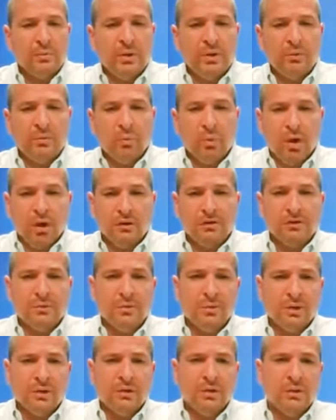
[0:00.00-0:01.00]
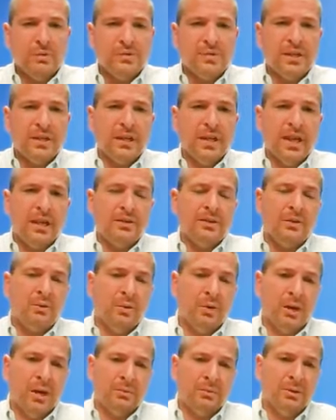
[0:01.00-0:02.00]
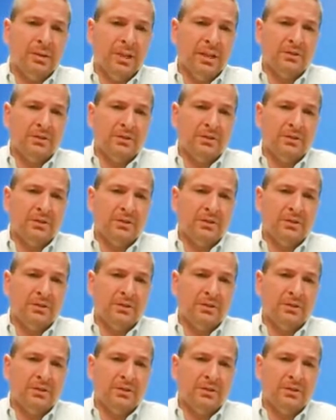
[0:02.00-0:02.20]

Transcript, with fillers: we walk through the closing and you are able to